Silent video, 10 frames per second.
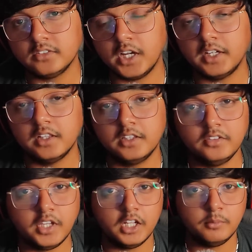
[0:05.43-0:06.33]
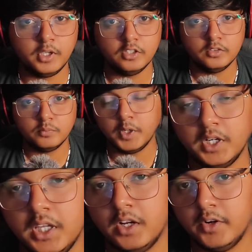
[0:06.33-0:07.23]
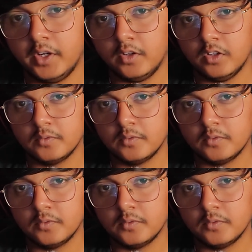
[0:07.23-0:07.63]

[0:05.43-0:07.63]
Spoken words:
title, this anime is pretty irregular.